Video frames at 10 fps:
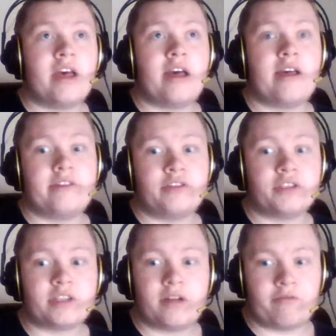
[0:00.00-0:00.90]
Just a
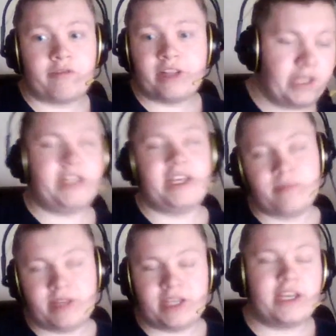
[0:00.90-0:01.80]
really
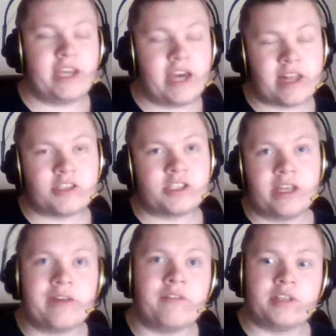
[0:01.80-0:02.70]
bleeding edge
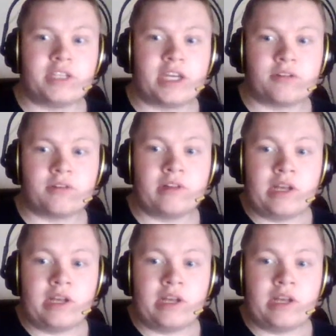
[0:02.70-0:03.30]
devil channel